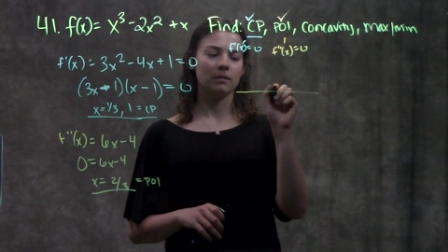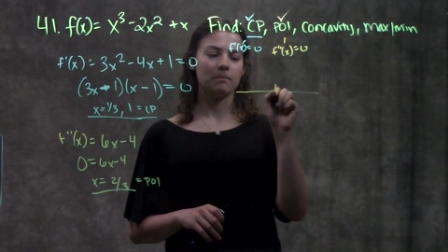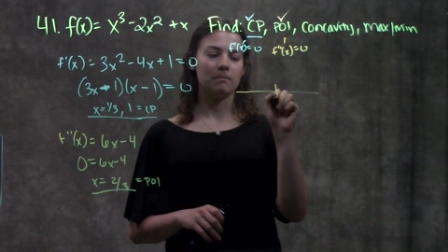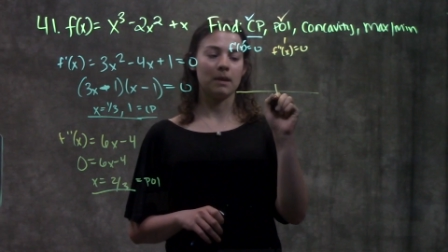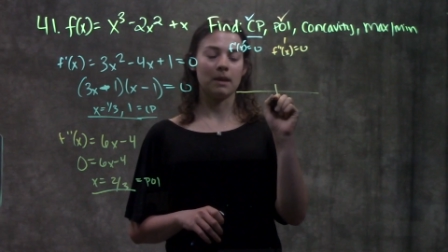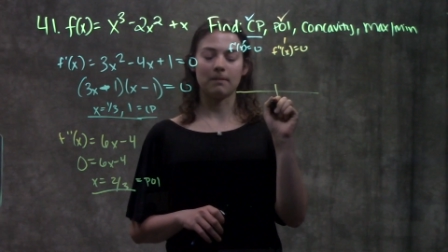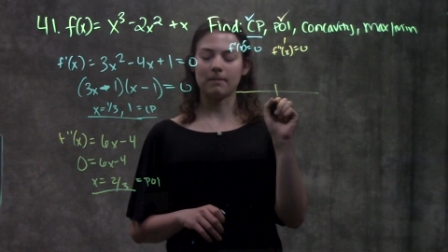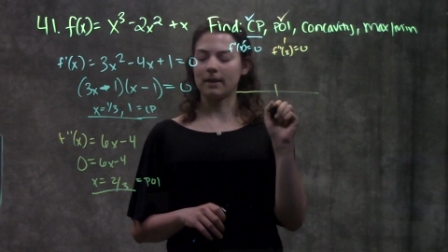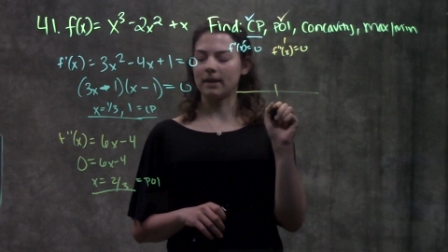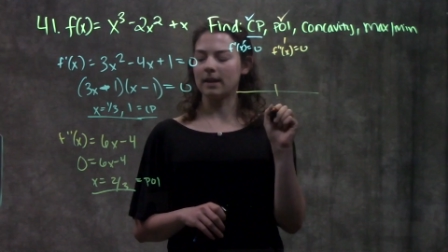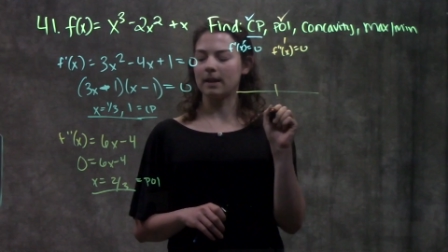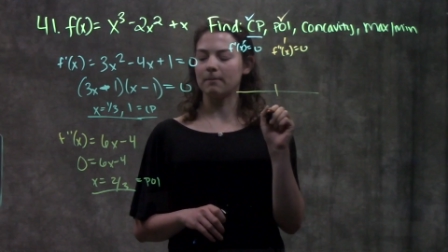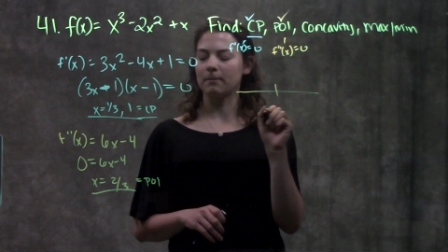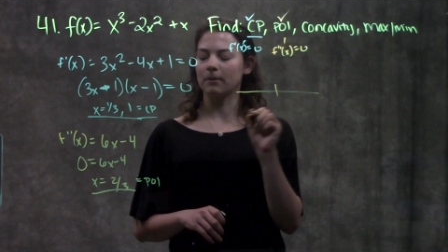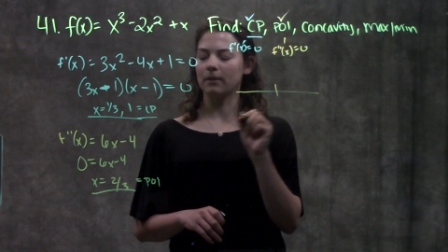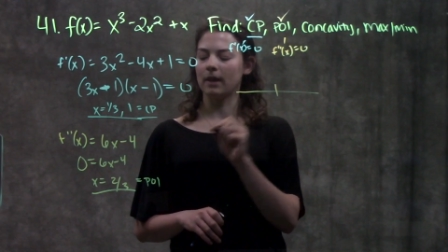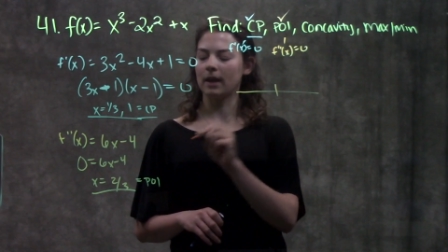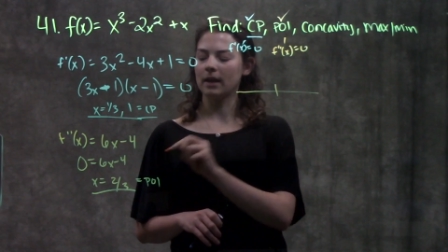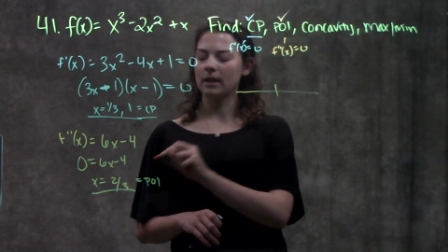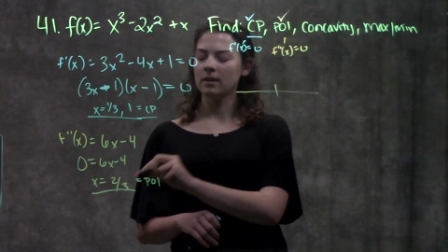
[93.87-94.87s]
make my
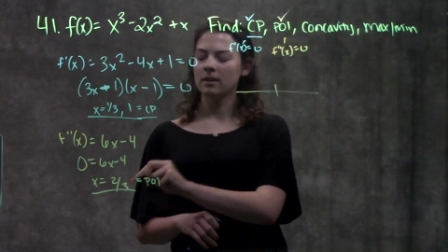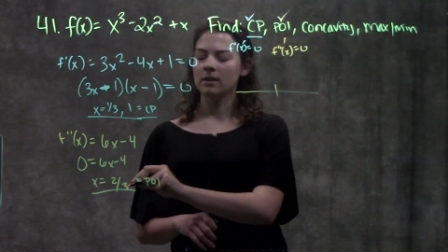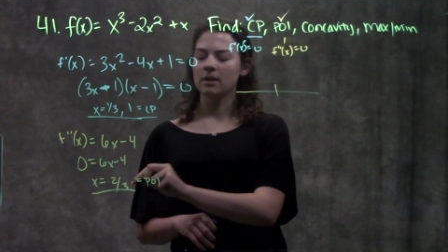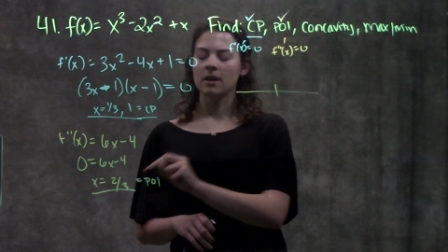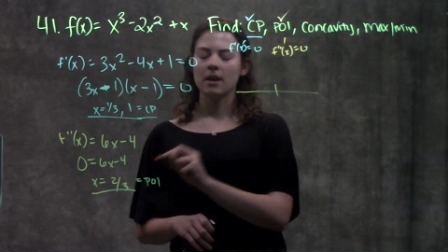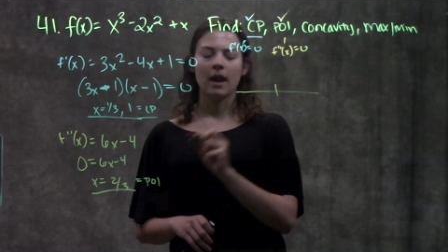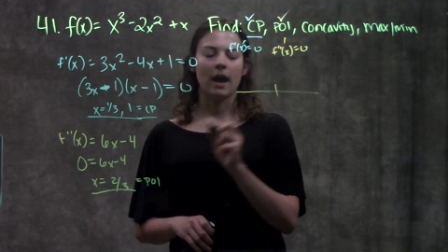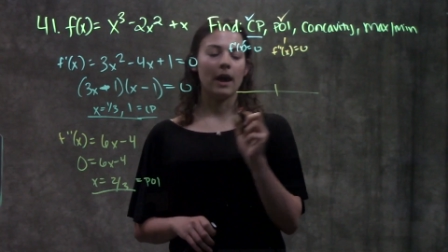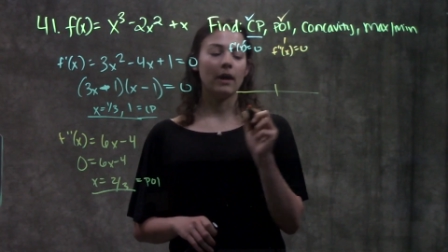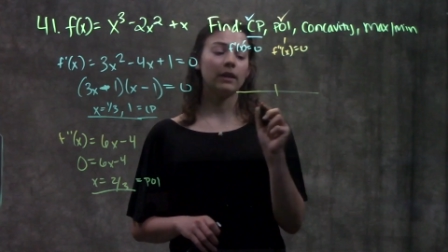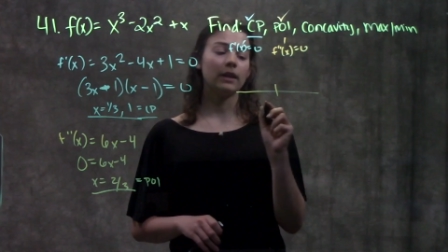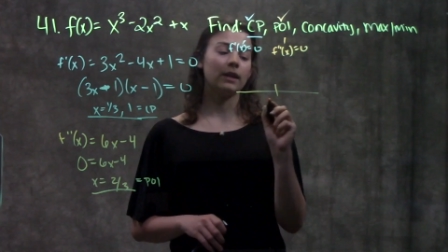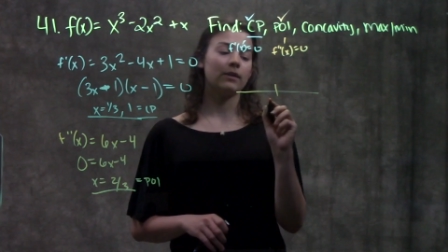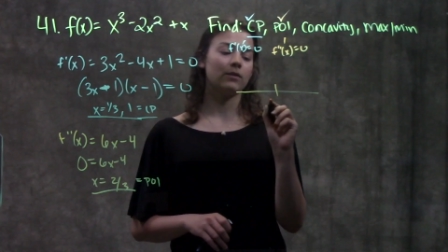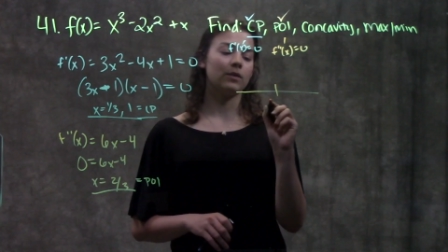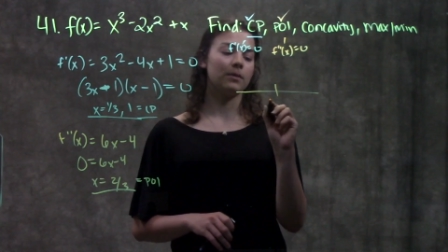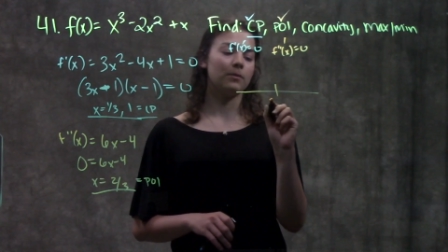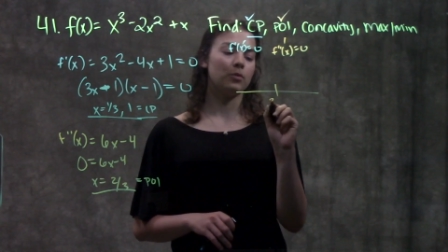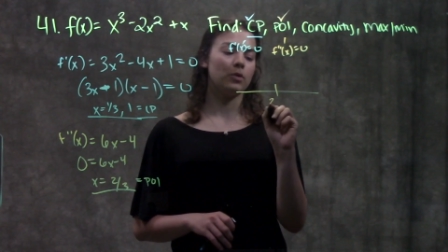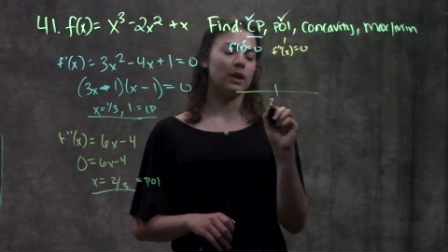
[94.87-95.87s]
number line. I only
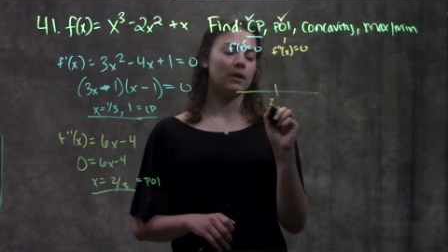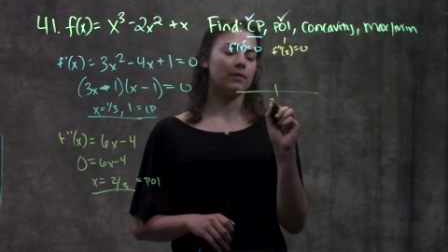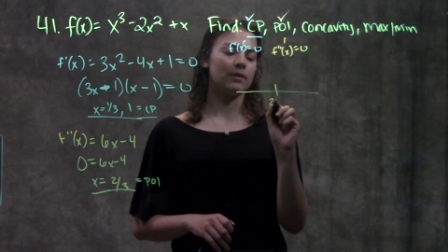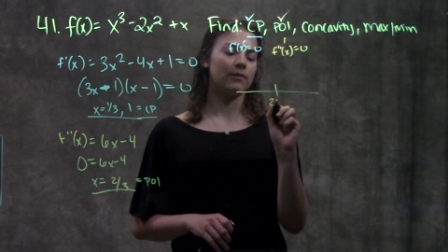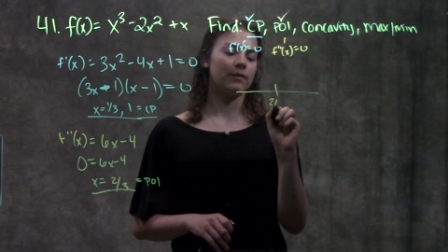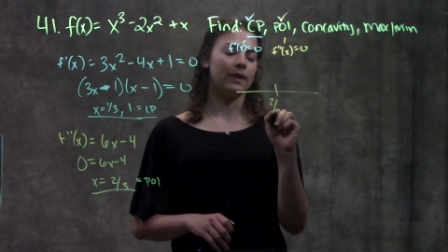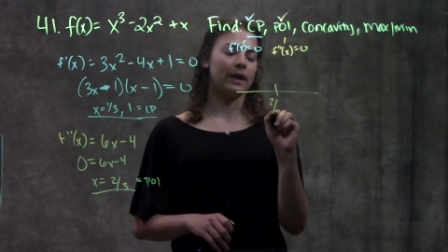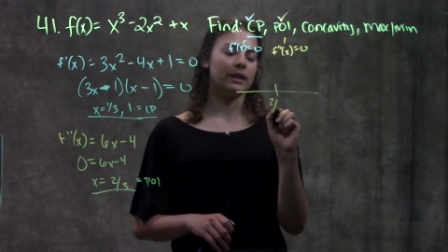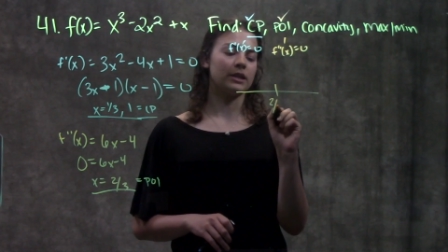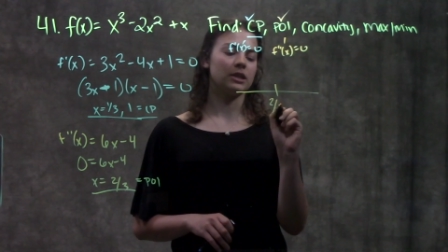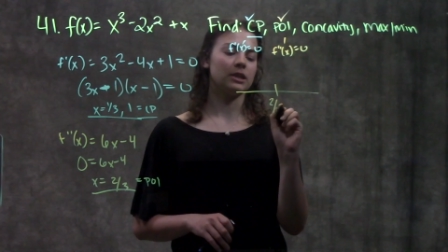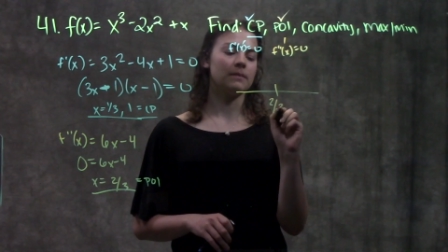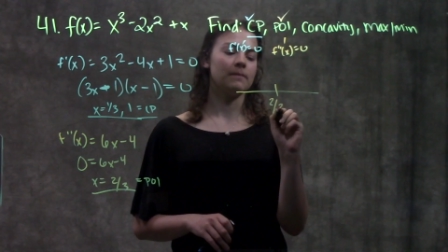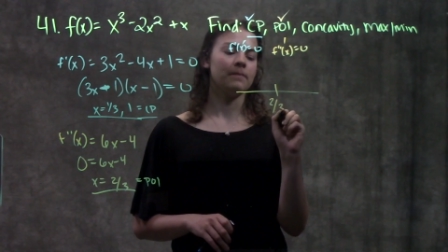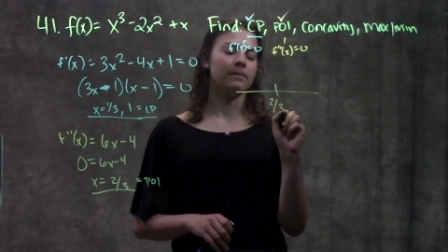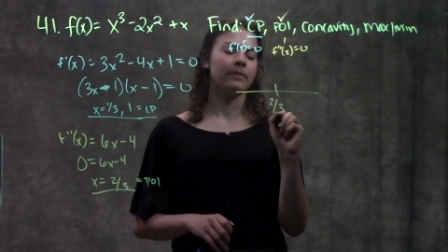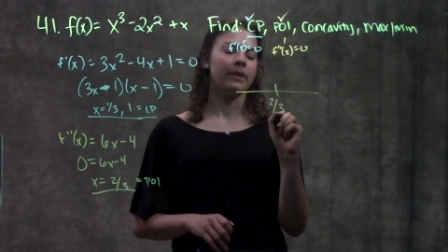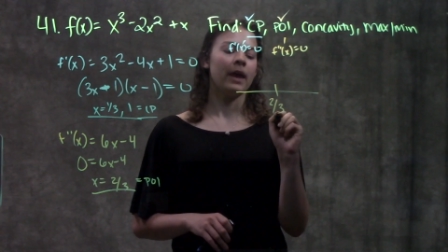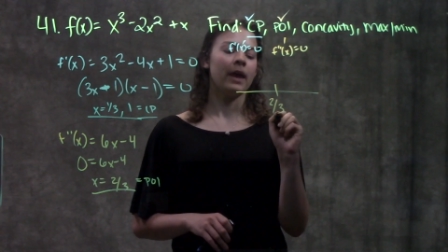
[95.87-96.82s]
have one point of inflection.